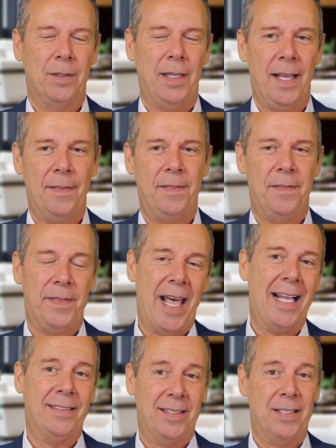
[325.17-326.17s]
And
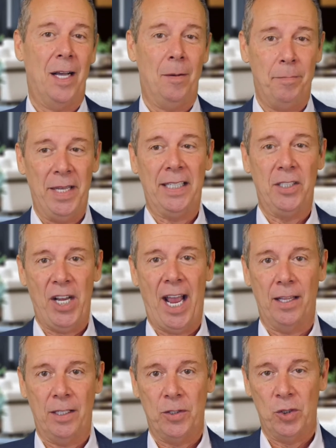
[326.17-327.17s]
that's a big
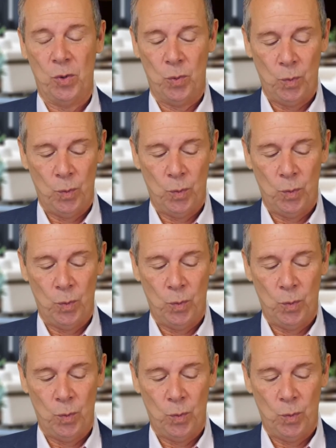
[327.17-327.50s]
challenge